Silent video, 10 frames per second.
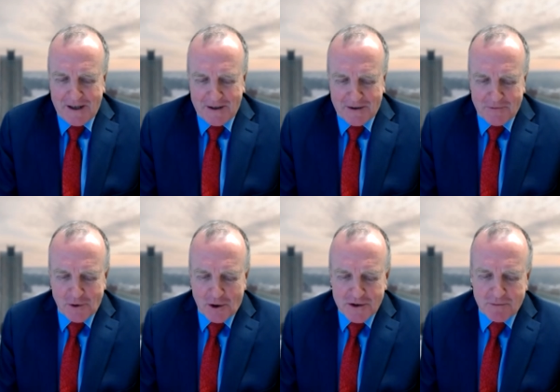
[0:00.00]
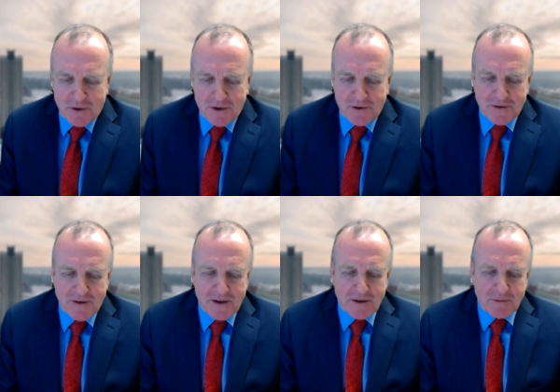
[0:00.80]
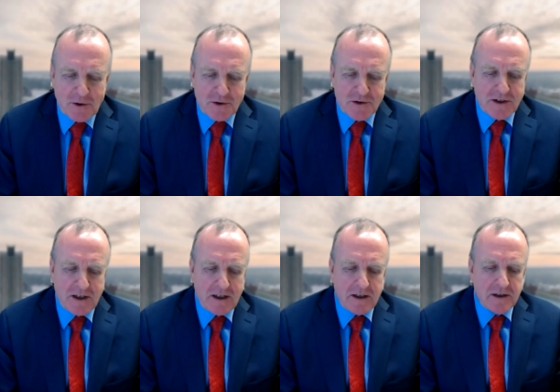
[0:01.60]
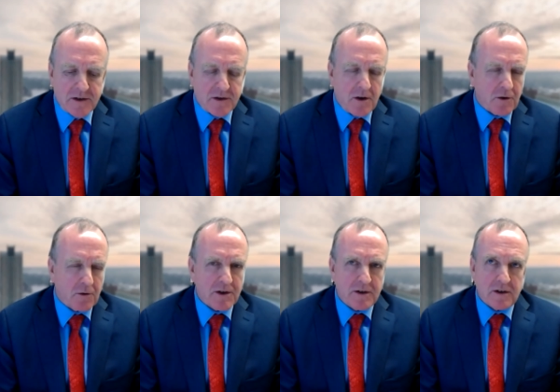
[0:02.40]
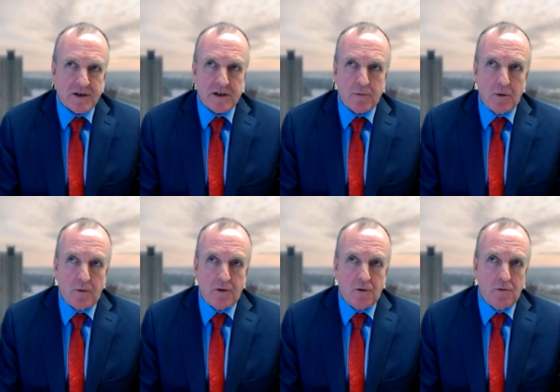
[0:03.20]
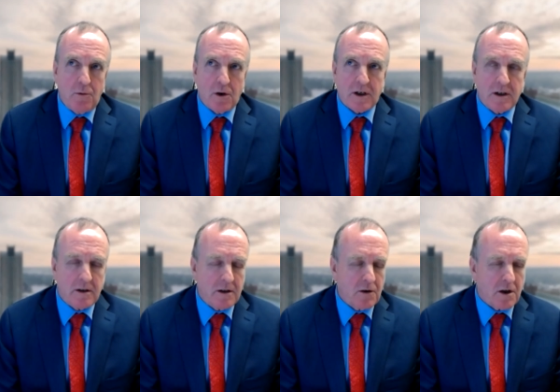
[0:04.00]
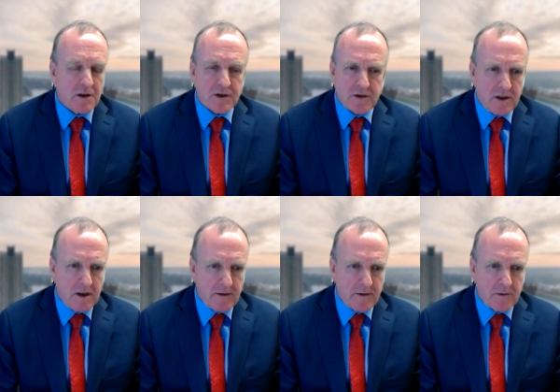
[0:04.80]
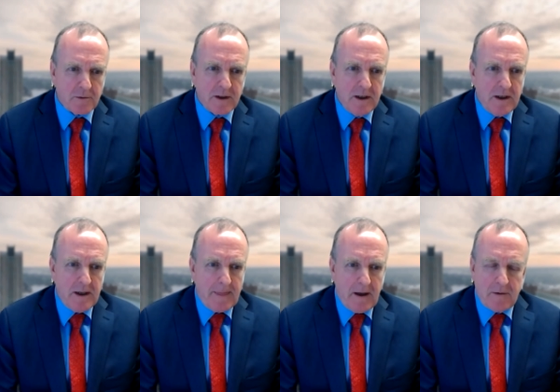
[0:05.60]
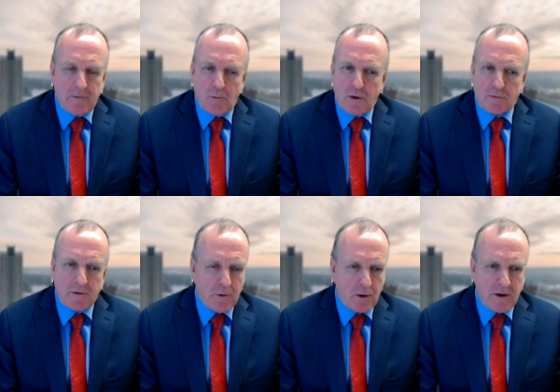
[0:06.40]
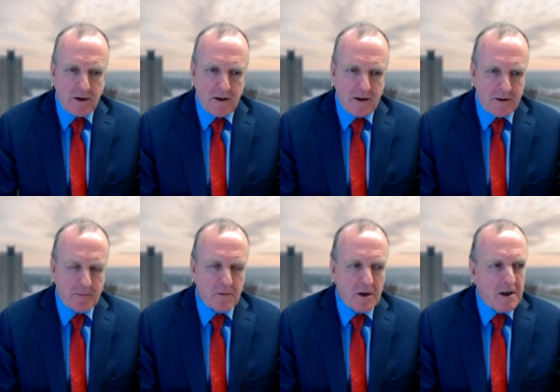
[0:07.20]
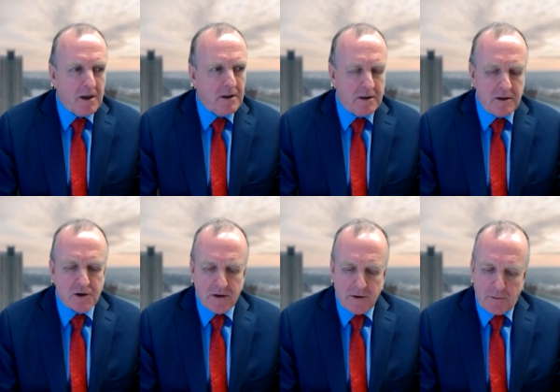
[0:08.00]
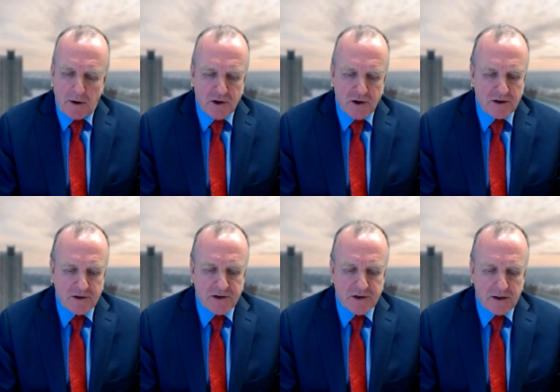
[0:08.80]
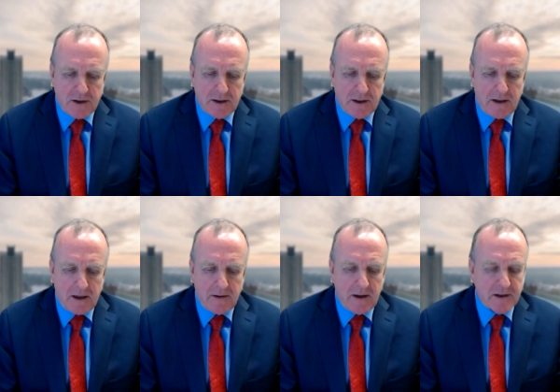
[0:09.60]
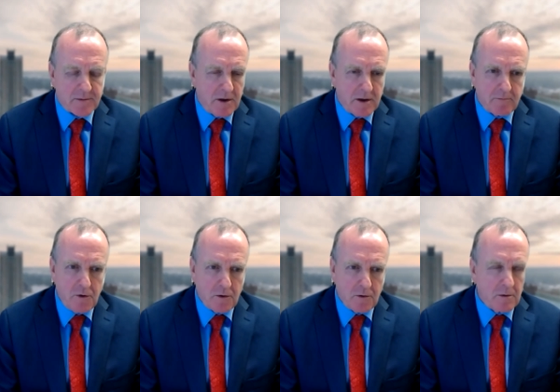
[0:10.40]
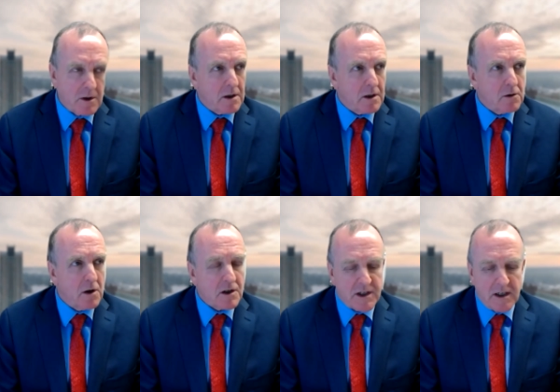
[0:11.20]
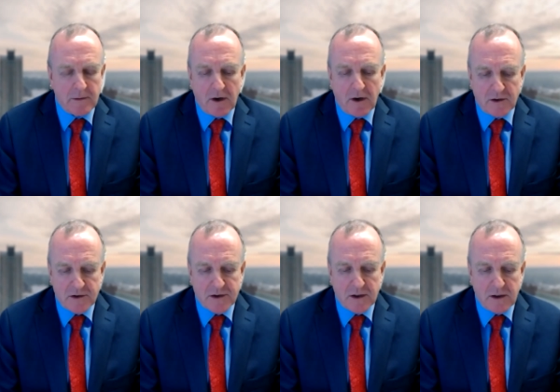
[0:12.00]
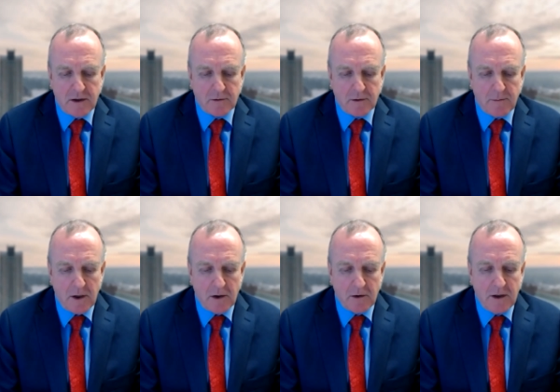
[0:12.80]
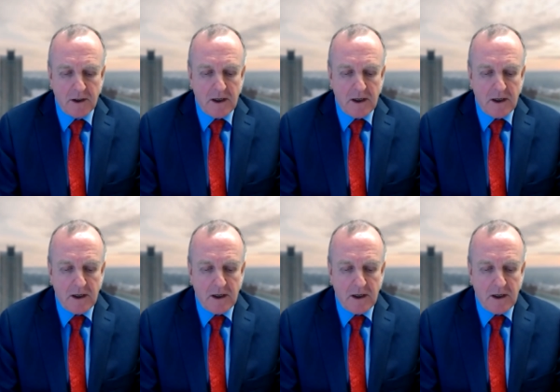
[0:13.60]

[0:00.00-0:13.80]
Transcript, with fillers: uh, give an honest opinion there, because as Doctor Crestanello says, we, we do work in, in concert together, and and we're referring um, each other patients, uh, and that's been a you know a long-standing practice uh, here at Mayo.